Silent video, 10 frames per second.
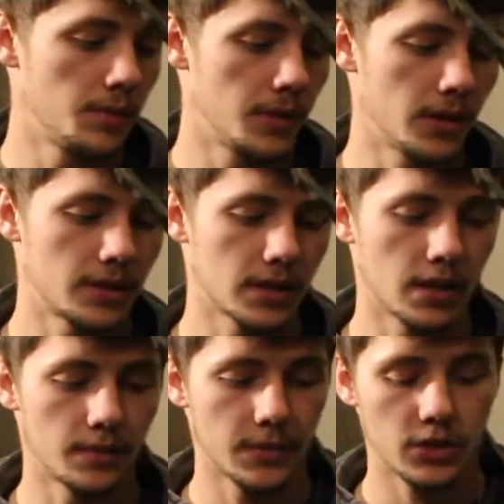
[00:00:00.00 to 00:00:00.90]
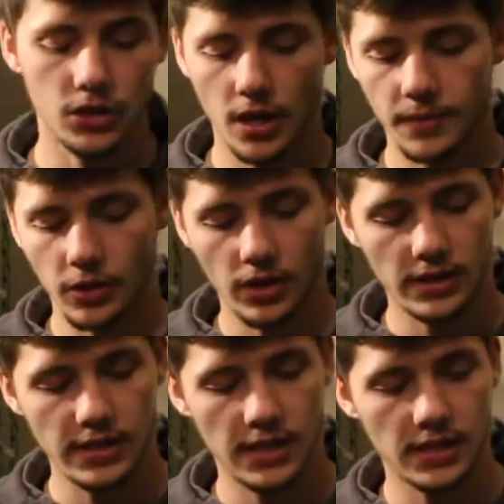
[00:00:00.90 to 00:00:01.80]
but I'm not sure how many
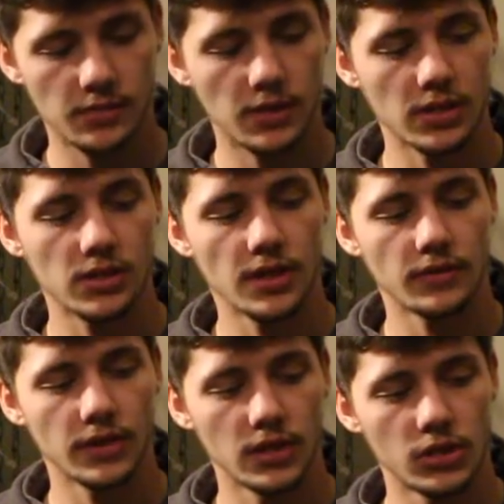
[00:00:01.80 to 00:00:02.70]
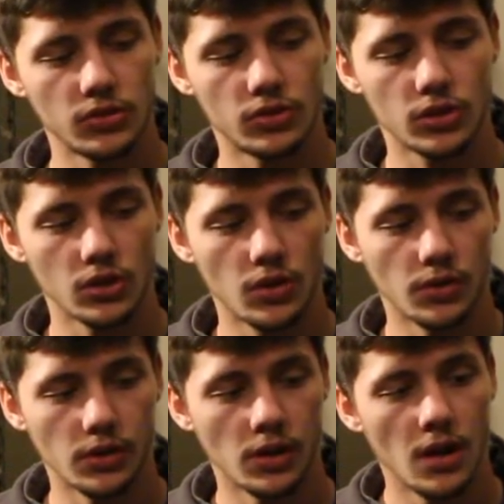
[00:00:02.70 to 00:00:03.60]
grains that is, but it's definitely going to shoot
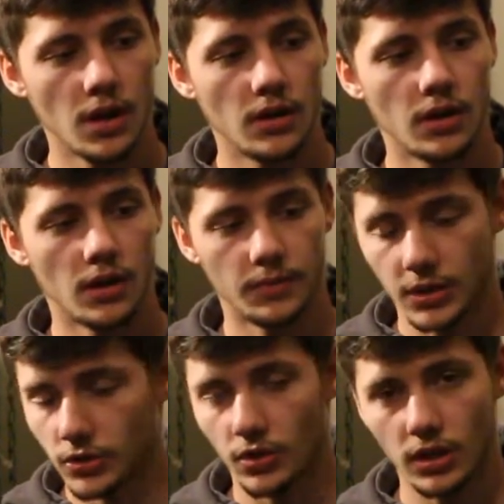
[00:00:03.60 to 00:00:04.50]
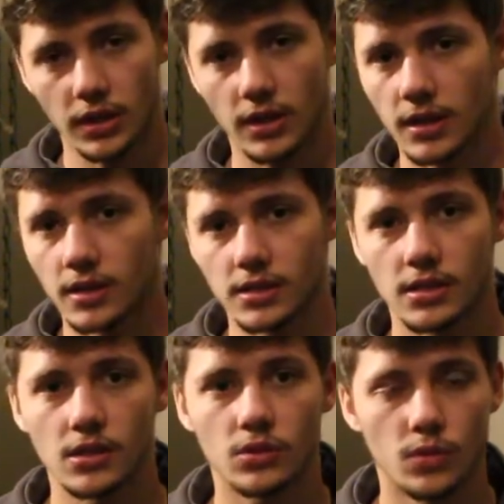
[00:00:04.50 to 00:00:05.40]
slower. My draw length
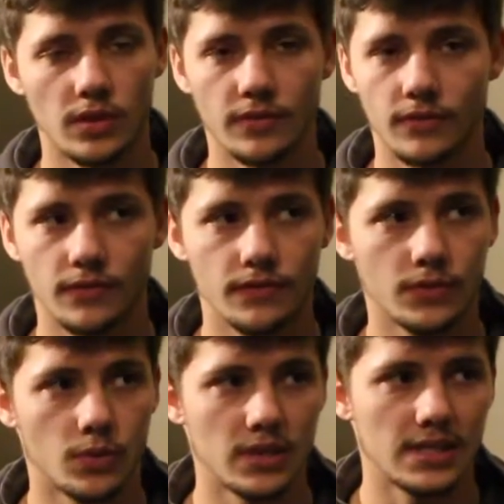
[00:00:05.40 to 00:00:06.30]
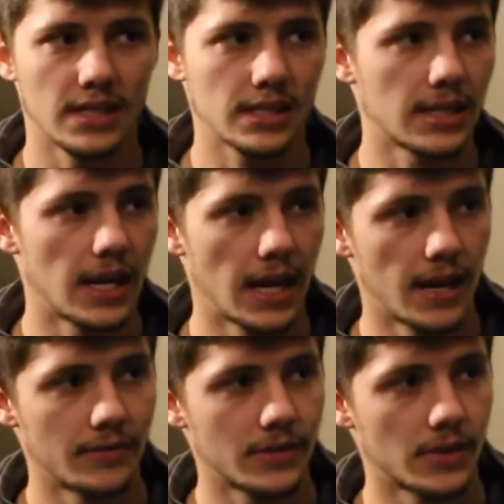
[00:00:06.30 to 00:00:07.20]
is 26 and a
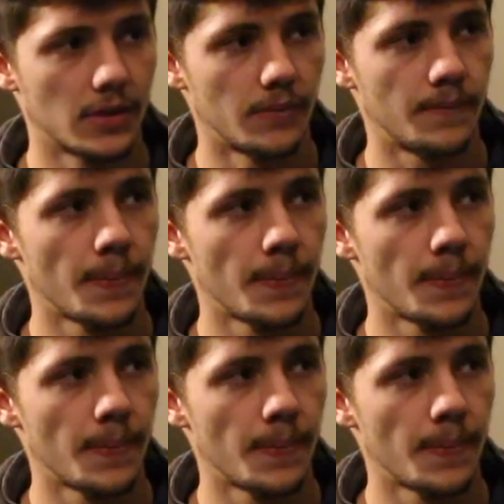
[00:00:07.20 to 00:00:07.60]
half, so